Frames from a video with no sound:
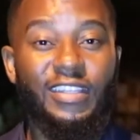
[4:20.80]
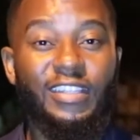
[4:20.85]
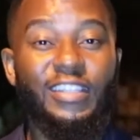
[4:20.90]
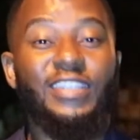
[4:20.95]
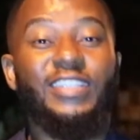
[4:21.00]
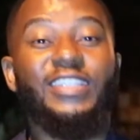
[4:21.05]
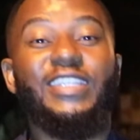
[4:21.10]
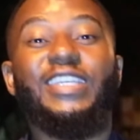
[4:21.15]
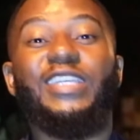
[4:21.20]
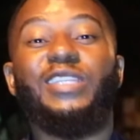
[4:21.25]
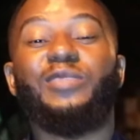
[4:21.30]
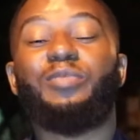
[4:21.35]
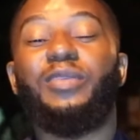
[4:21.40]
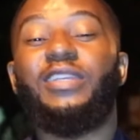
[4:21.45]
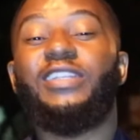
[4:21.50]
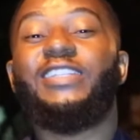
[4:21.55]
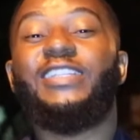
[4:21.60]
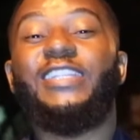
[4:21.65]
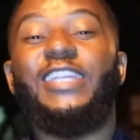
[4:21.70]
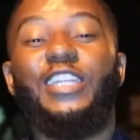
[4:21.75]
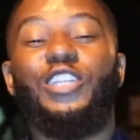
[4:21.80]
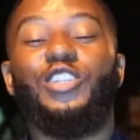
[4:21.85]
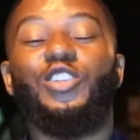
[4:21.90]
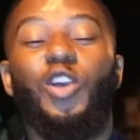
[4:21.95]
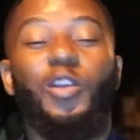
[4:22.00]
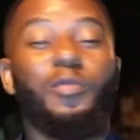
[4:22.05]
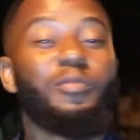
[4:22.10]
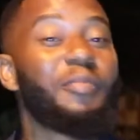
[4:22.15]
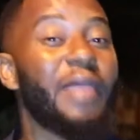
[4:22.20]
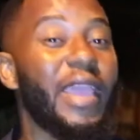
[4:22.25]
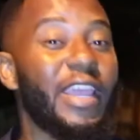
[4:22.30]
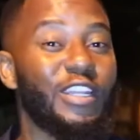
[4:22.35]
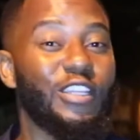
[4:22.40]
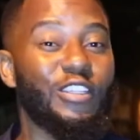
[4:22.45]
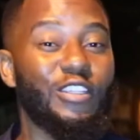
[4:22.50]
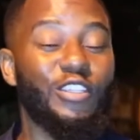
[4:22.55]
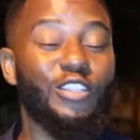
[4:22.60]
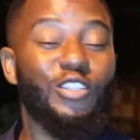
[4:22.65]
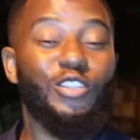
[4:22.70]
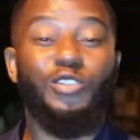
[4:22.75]
The TSP did not
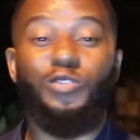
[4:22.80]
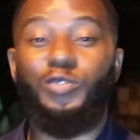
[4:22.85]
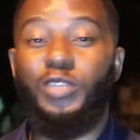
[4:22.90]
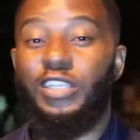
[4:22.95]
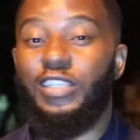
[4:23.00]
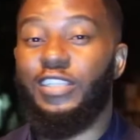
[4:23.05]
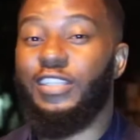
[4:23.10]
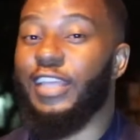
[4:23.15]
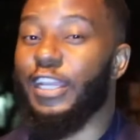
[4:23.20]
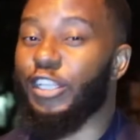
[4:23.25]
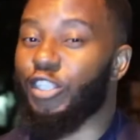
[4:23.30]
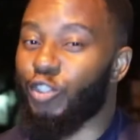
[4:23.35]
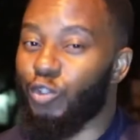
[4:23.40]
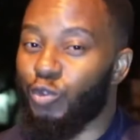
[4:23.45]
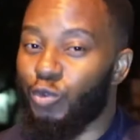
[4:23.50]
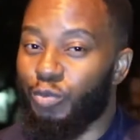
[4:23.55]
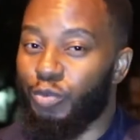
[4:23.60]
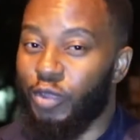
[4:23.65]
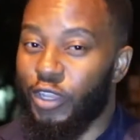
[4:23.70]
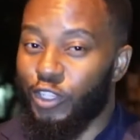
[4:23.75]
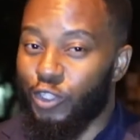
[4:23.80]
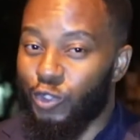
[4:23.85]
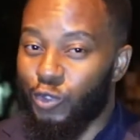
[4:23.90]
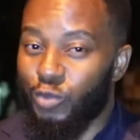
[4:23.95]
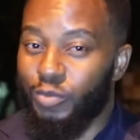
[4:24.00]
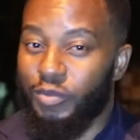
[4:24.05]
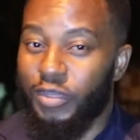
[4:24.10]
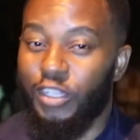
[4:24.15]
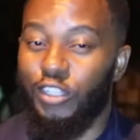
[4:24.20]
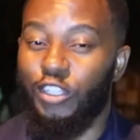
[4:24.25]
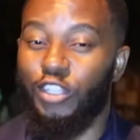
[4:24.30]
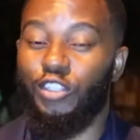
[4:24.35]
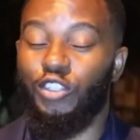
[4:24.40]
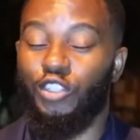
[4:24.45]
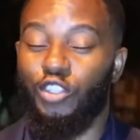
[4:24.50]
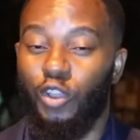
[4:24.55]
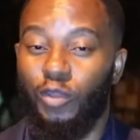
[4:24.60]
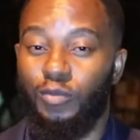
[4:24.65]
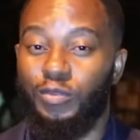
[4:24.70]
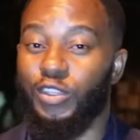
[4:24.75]
manage to reach that 2.2 million
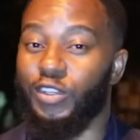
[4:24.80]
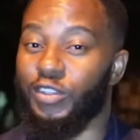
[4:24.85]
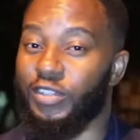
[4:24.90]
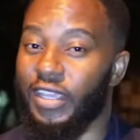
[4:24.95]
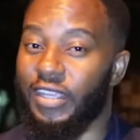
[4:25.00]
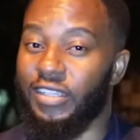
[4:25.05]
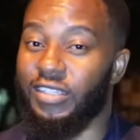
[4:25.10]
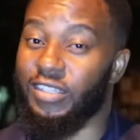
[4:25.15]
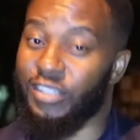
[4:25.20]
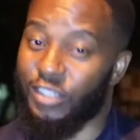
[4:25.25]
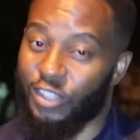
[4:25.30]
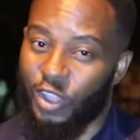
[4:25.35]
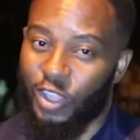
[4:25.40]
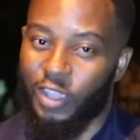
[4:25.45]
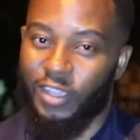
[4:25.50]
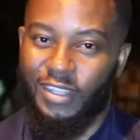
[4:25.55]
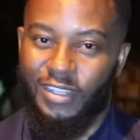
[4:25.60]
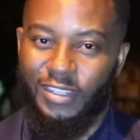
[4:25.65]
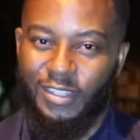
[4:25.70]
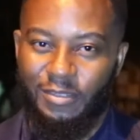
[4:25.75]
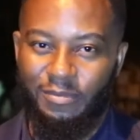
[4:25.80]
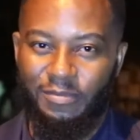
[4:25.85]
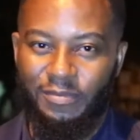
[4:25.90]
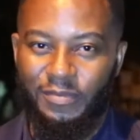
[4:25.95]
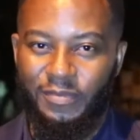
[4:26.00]
jobs created target.